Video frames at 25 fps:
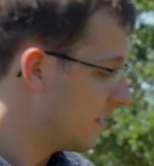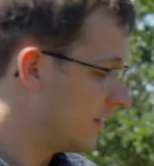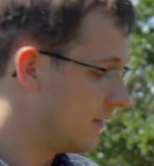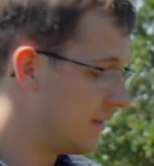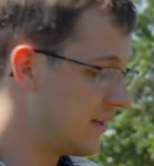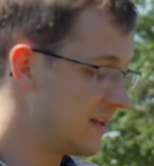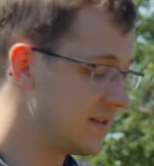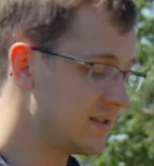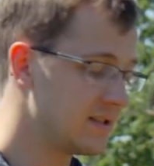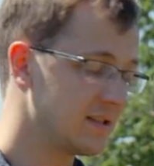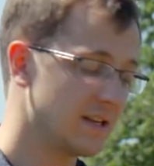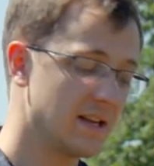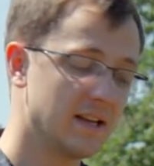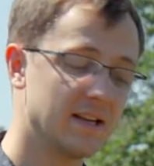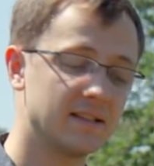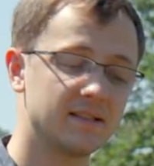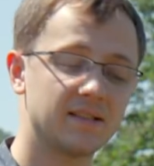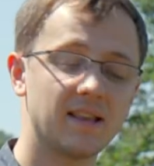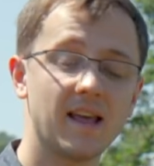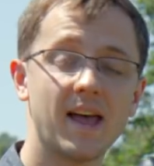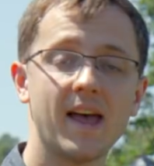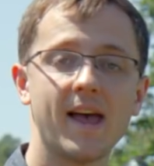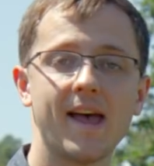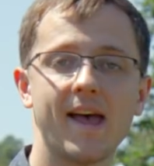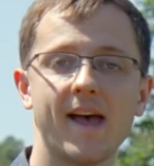This is
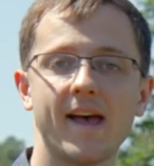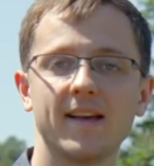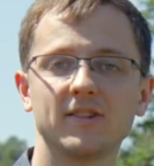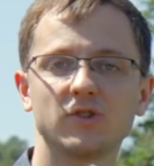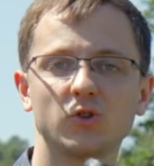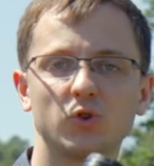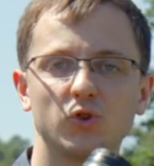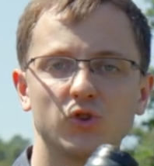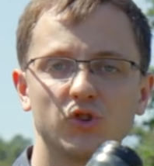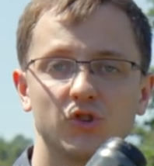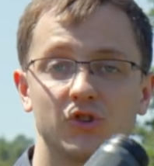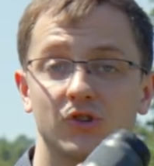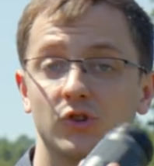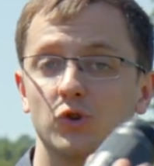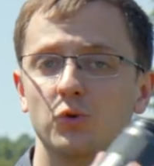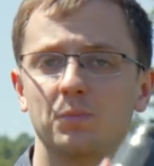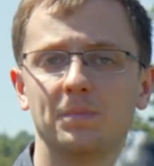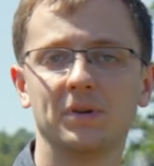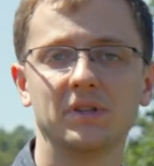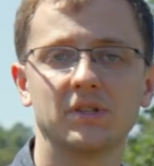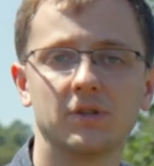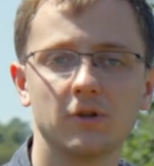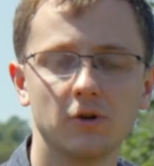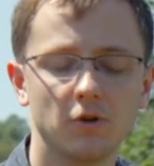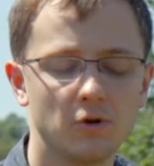their sort of
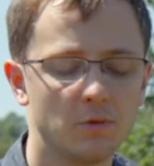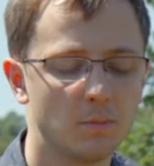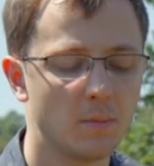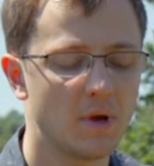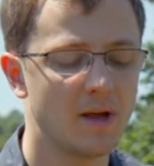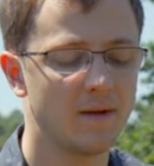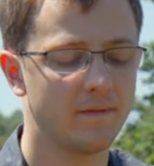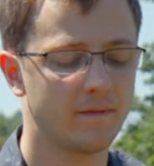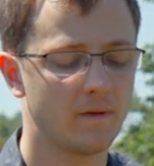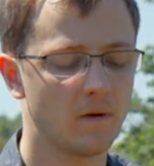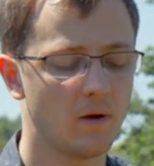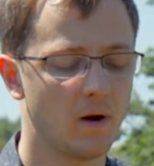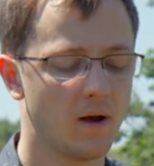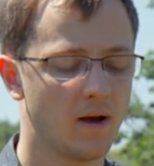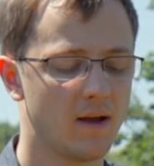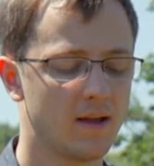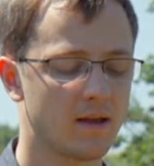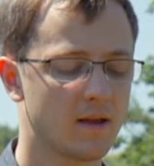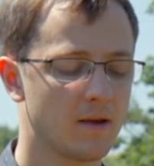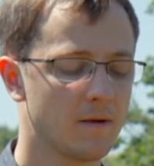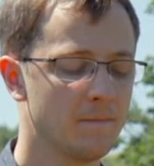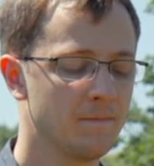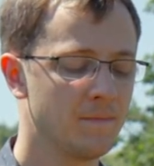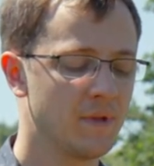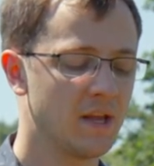super zoom, if you
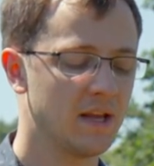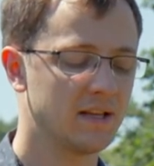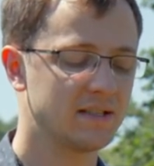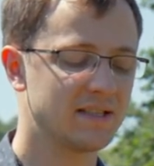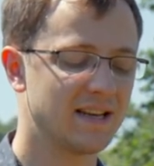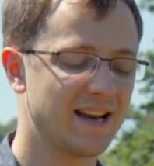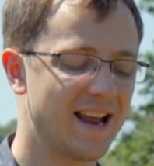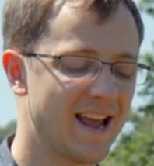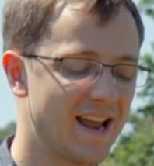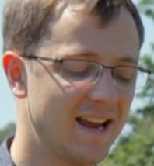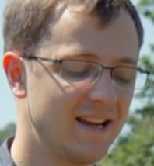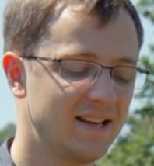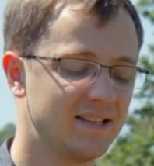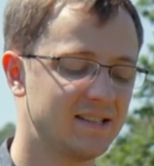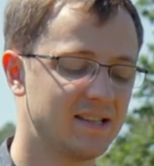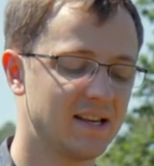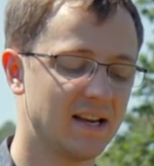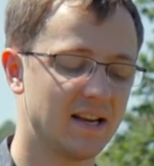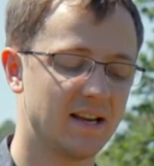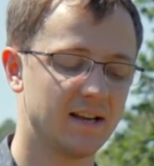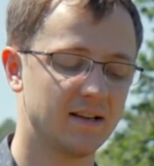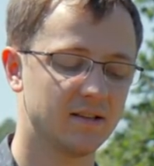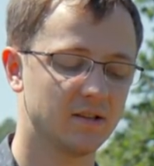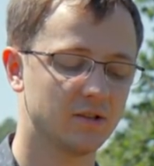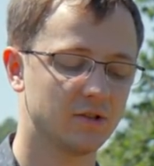like. It's an
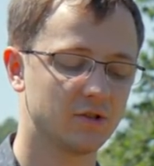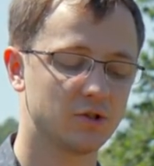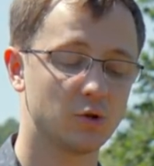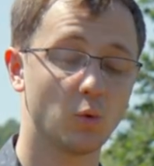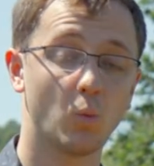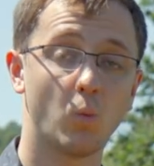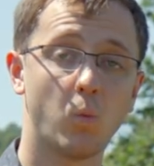18 to